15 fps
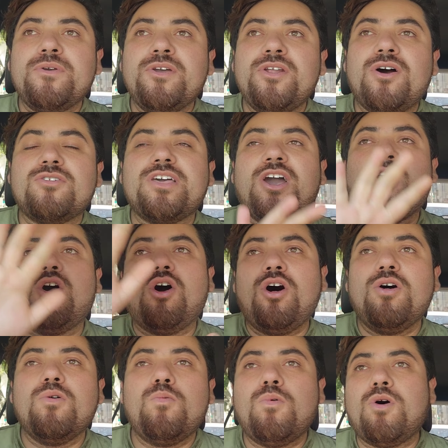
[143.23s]
you know, the
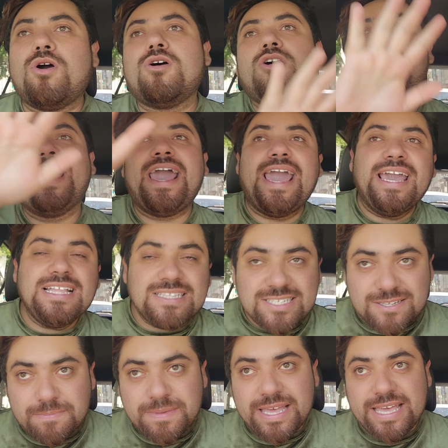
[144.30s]
whole world
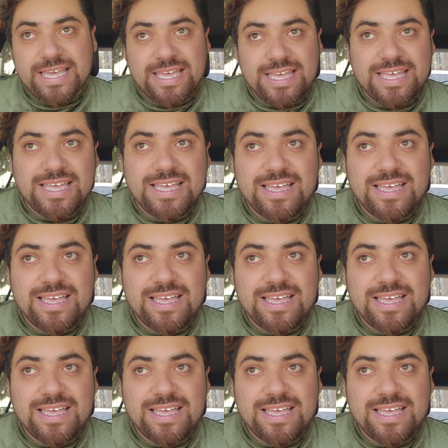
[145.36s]
hates me